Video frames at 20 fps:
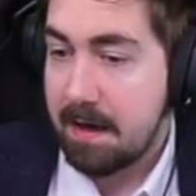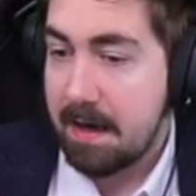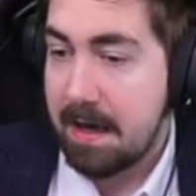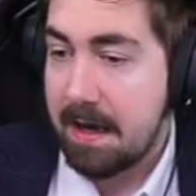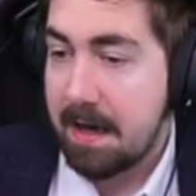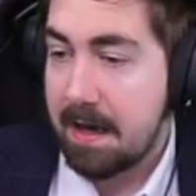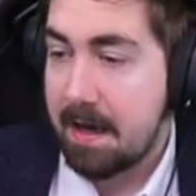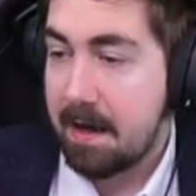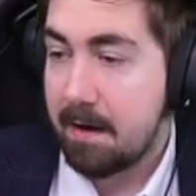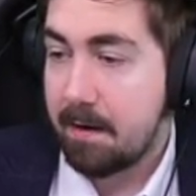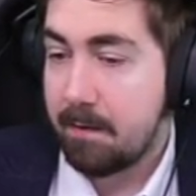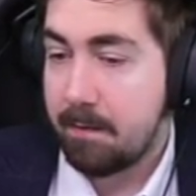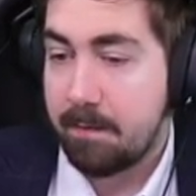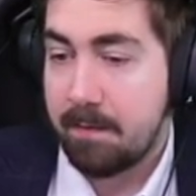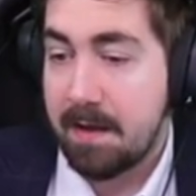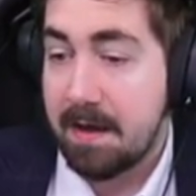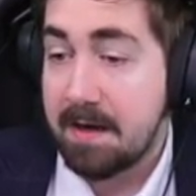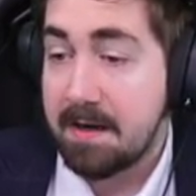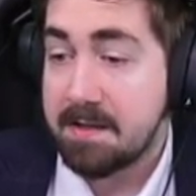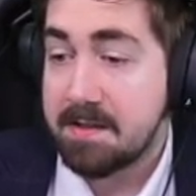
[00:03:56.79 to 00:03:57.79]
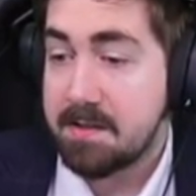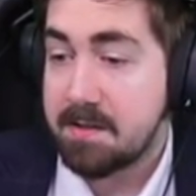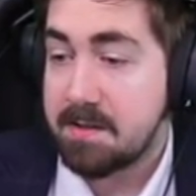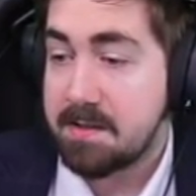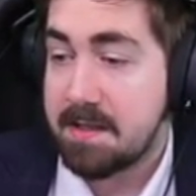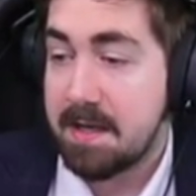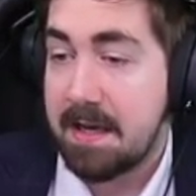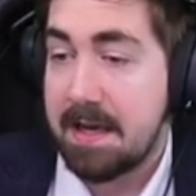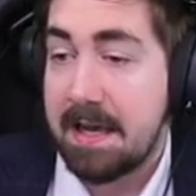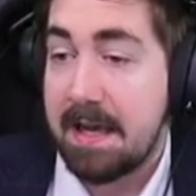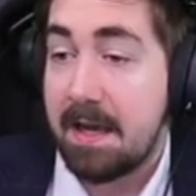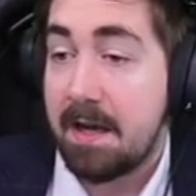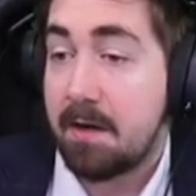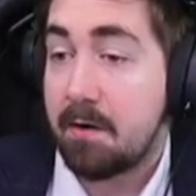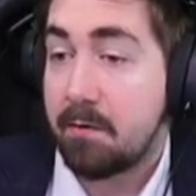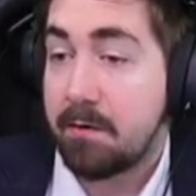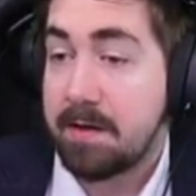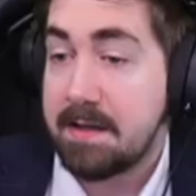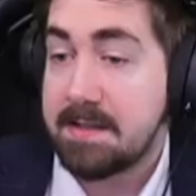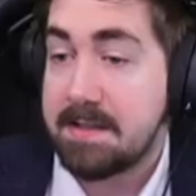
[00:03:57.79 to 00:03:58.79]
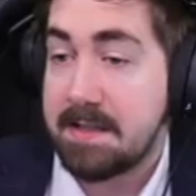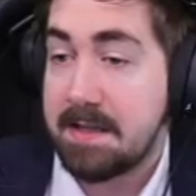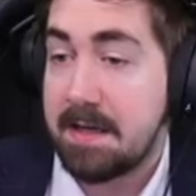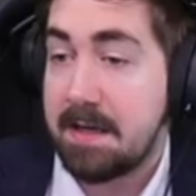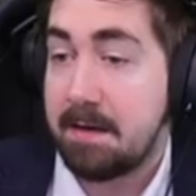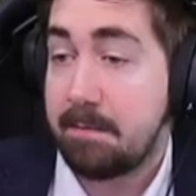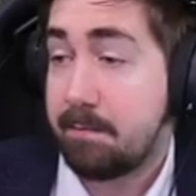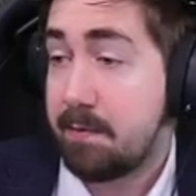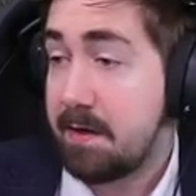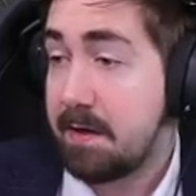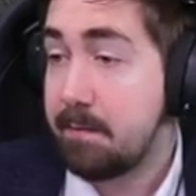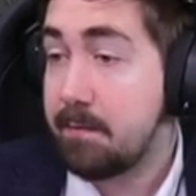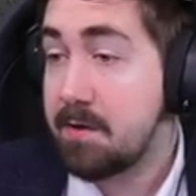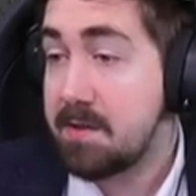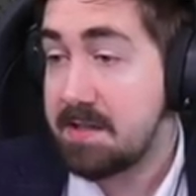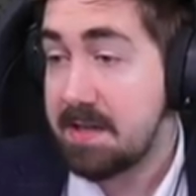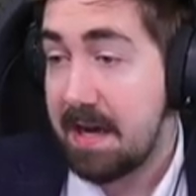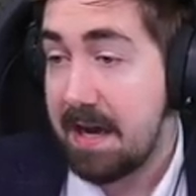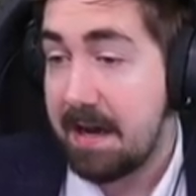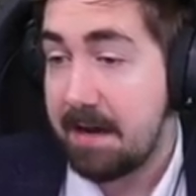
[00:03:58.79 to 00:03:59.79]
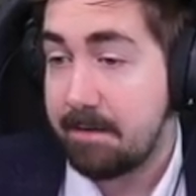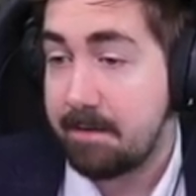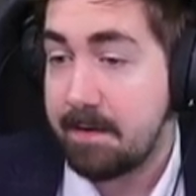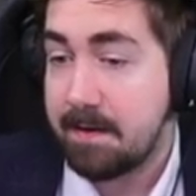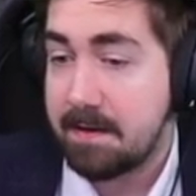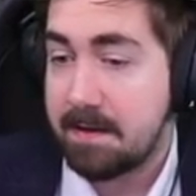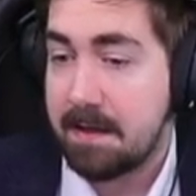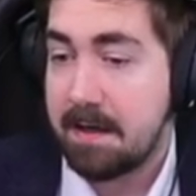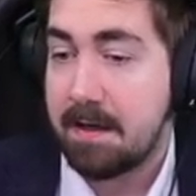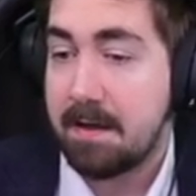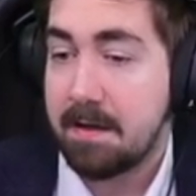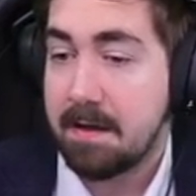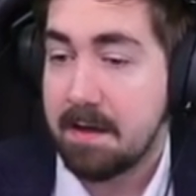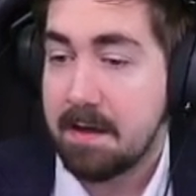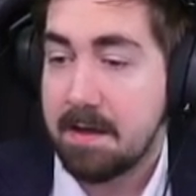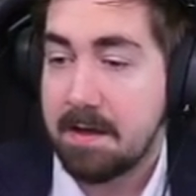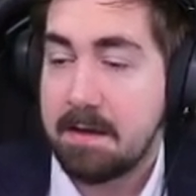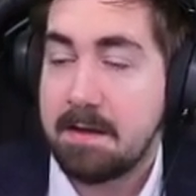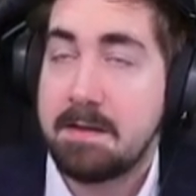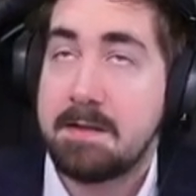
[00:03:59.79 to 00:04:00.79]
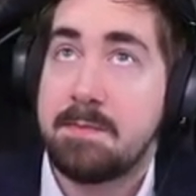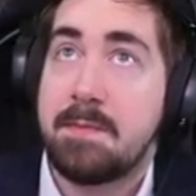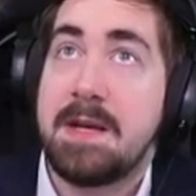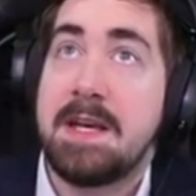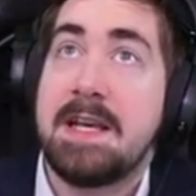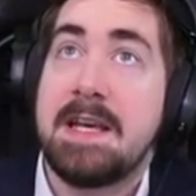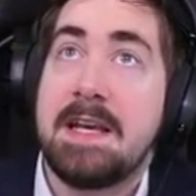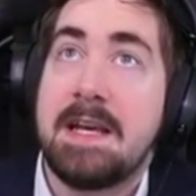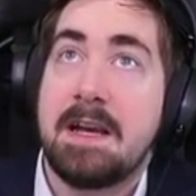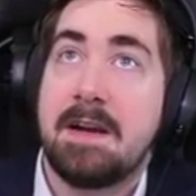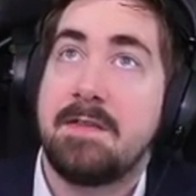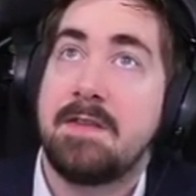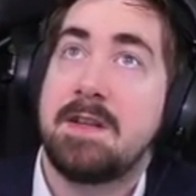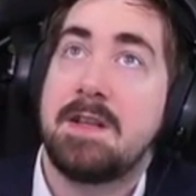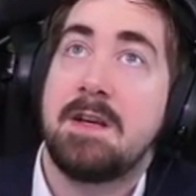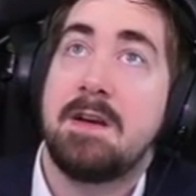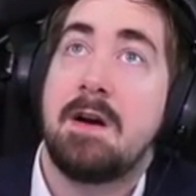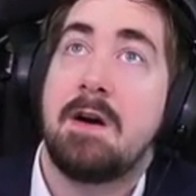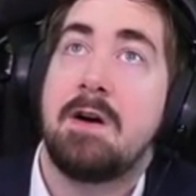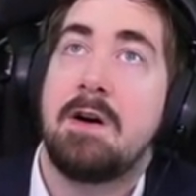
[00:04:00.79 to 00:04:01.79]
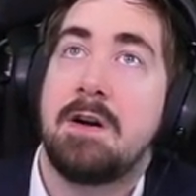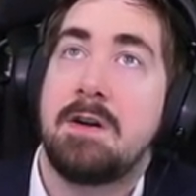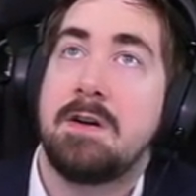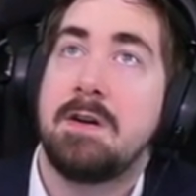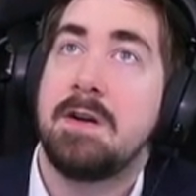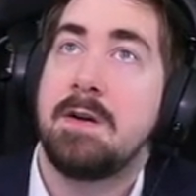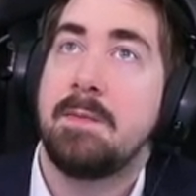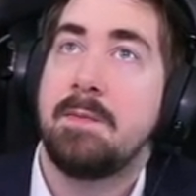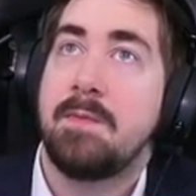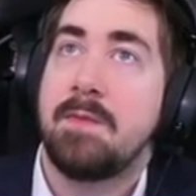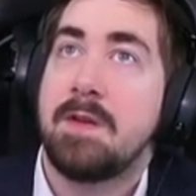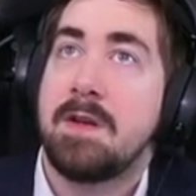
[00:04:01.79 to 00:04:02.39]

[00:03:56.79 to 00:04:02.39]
and it's just like increasing pretty much everything. It's making everything harder.